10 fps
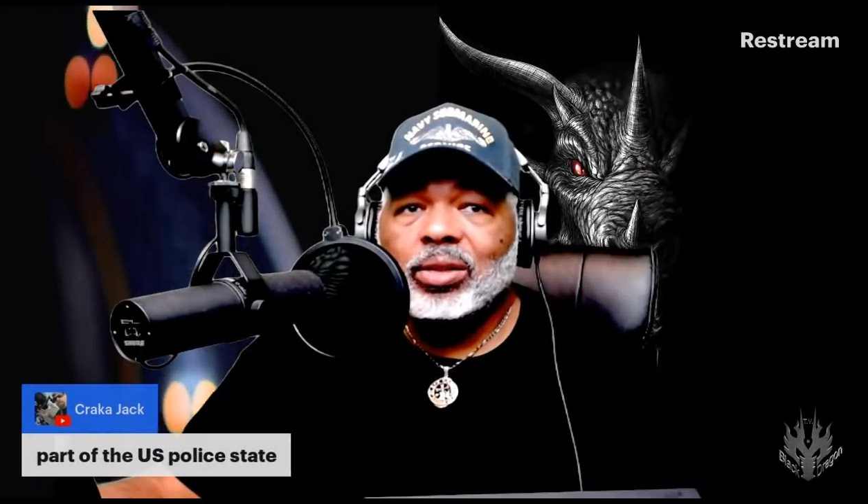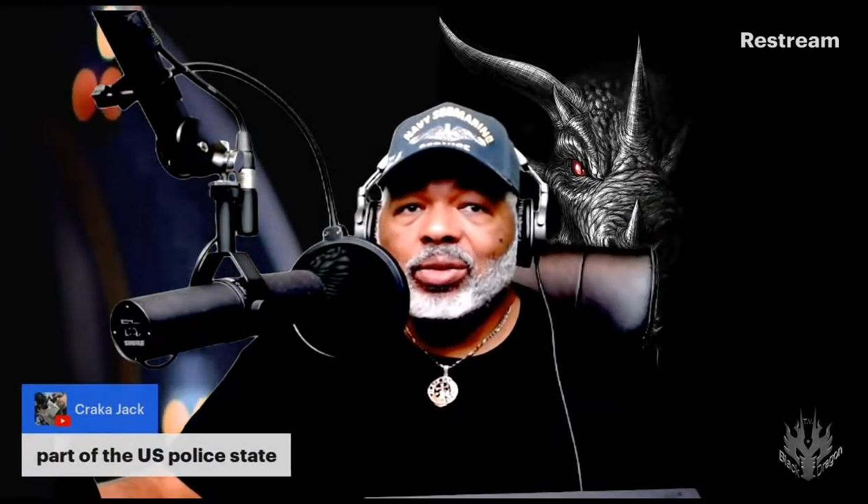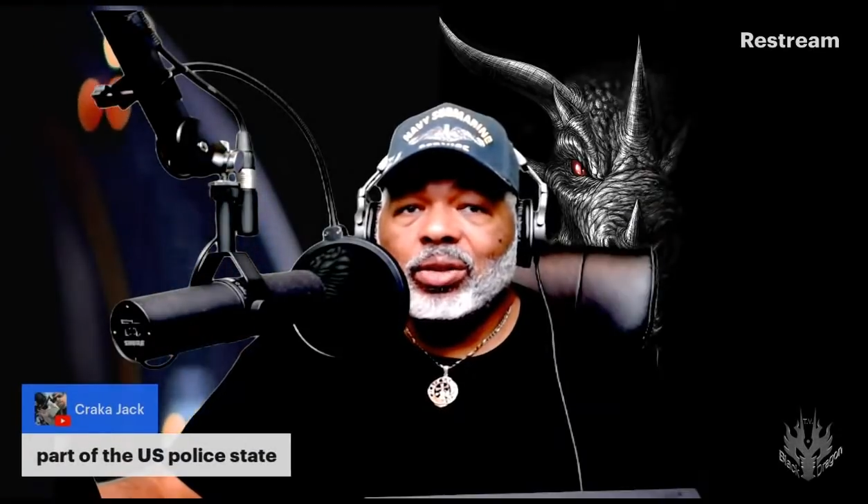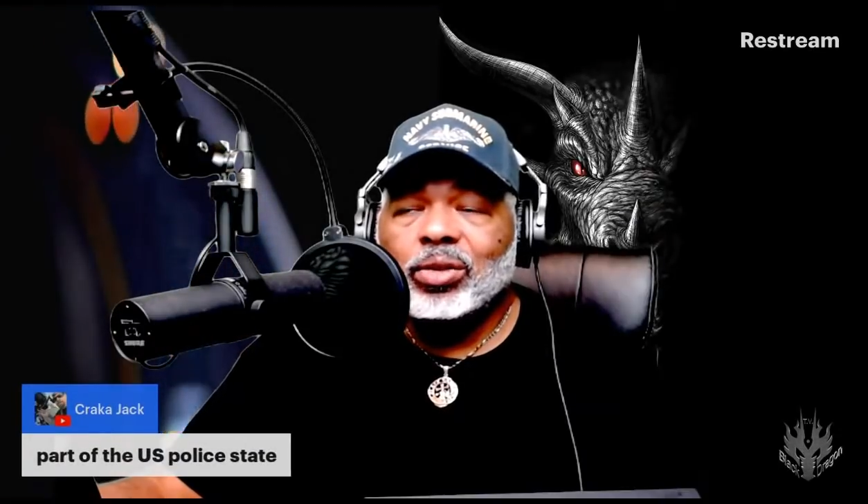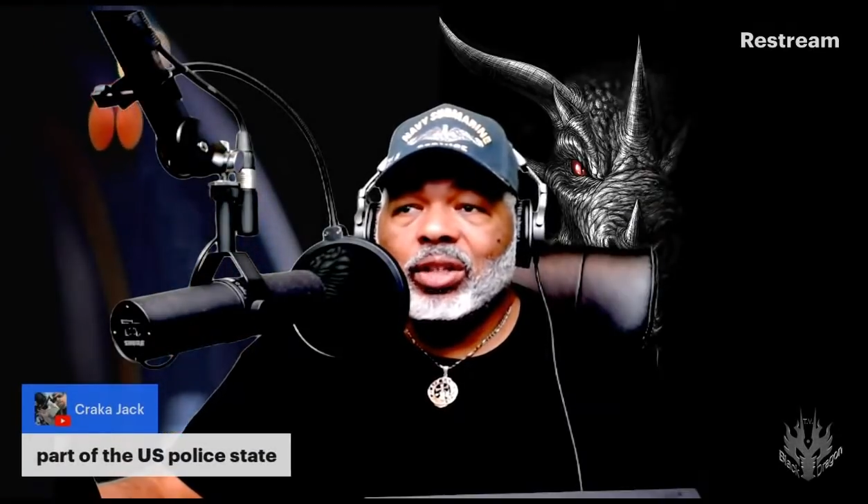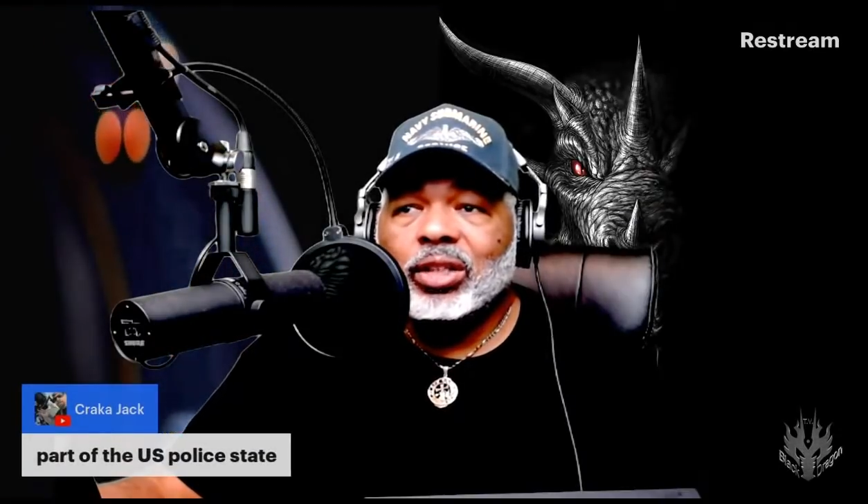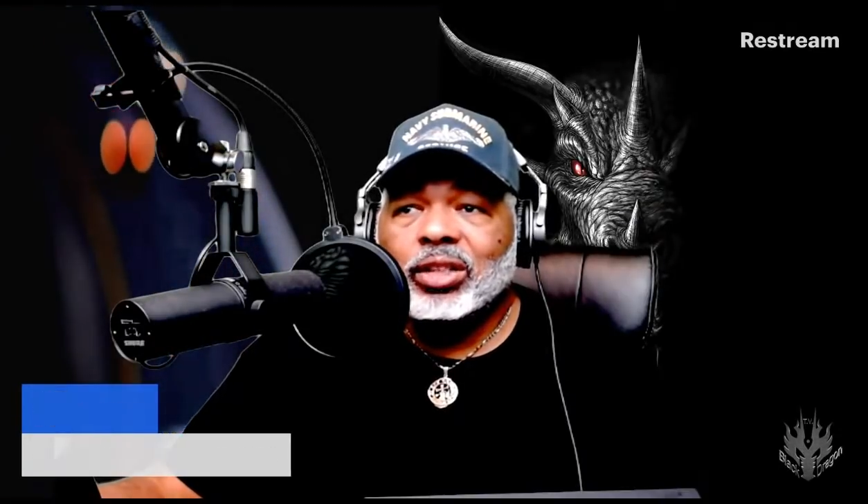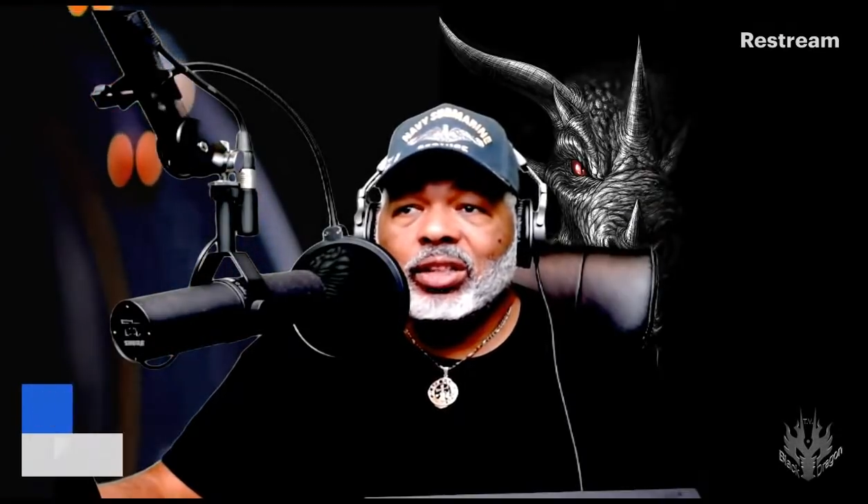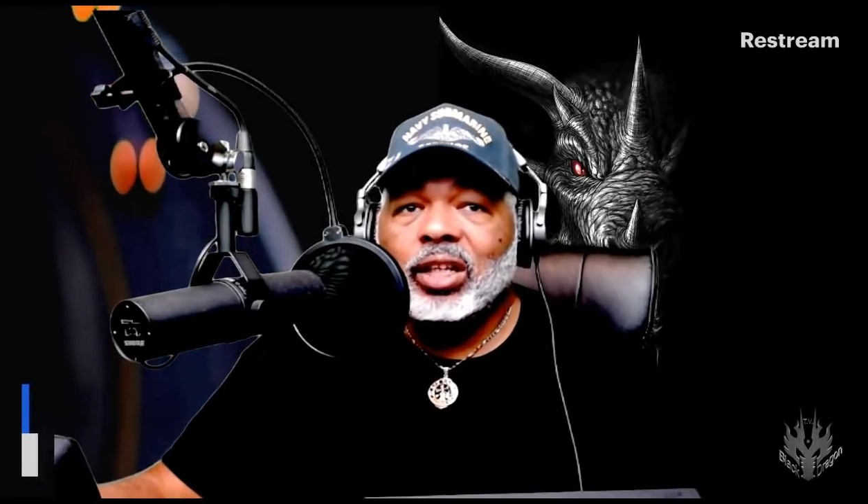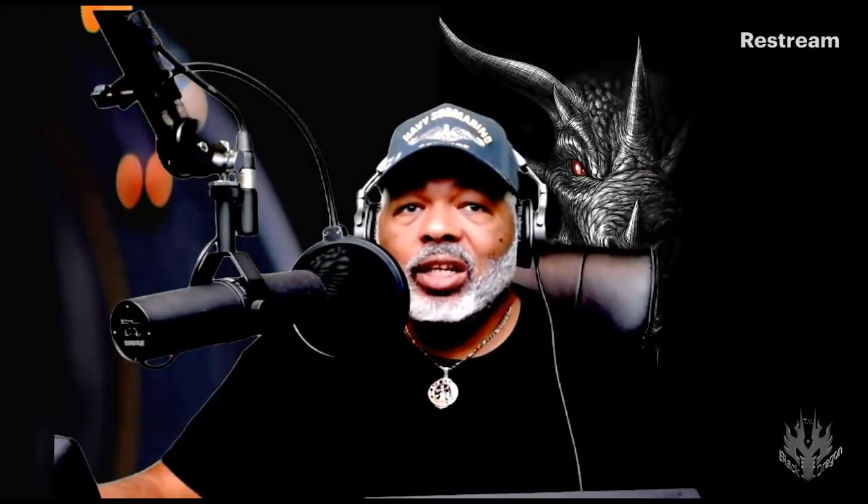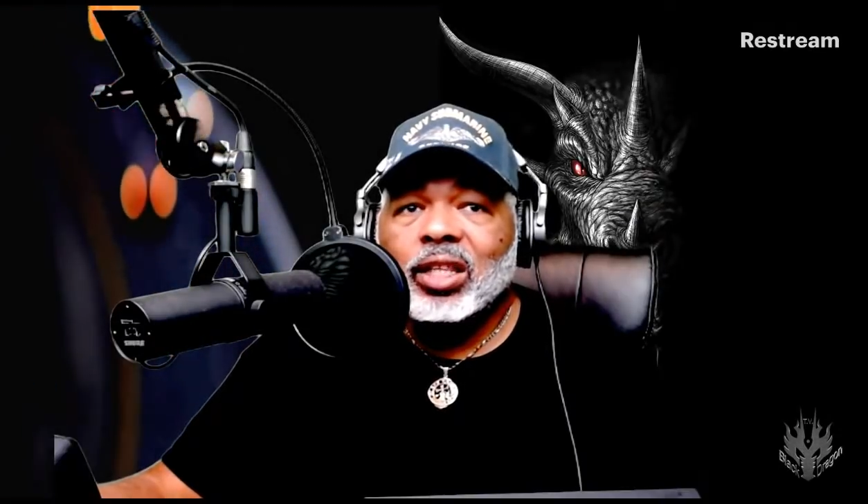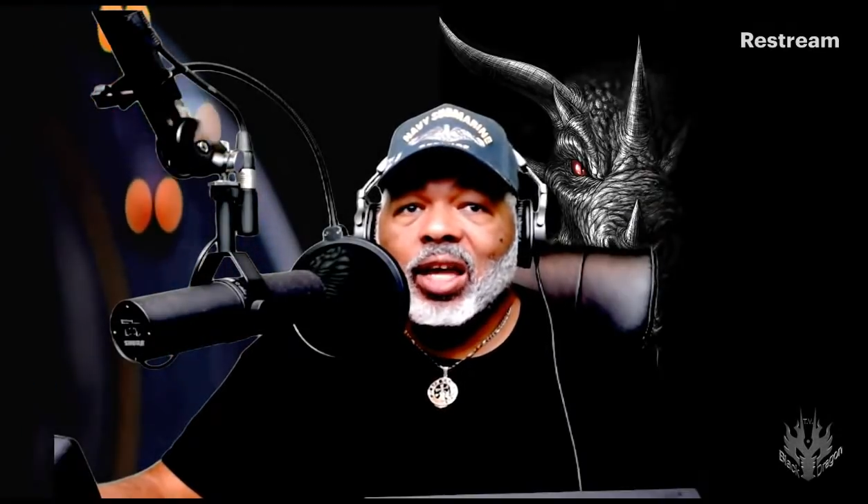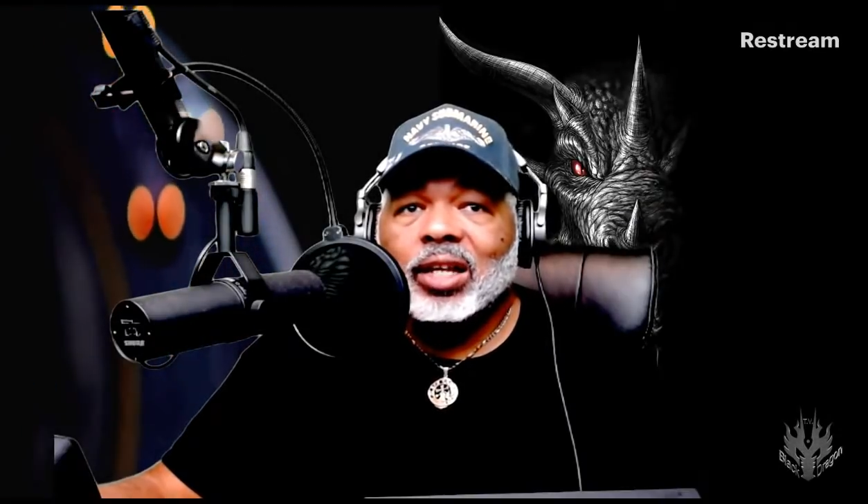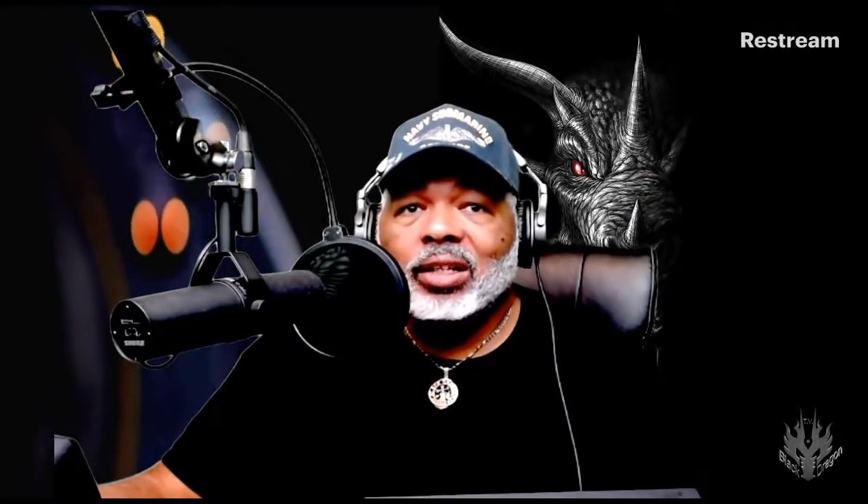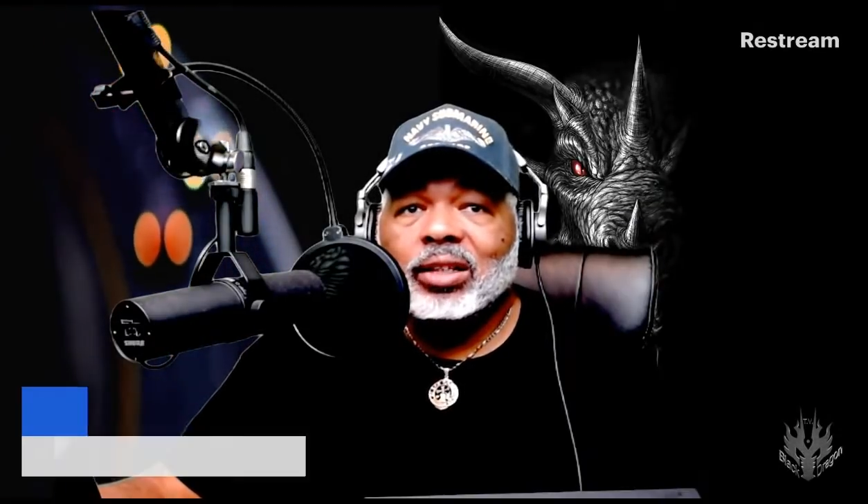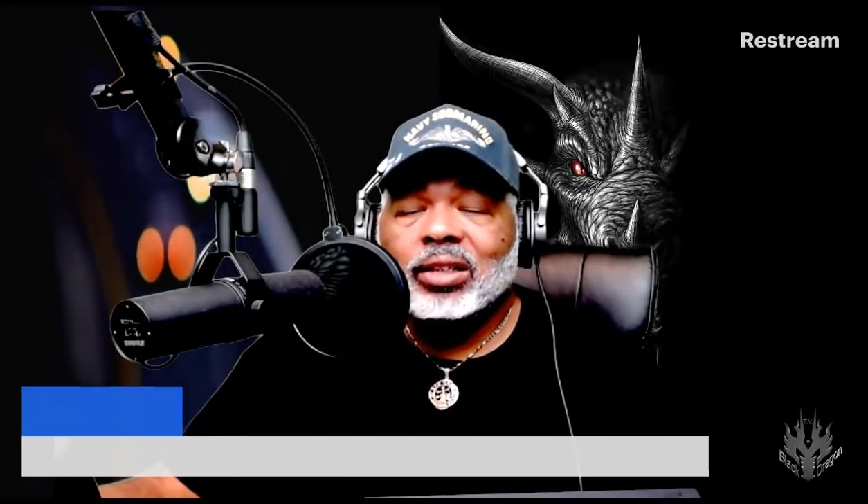You could see that.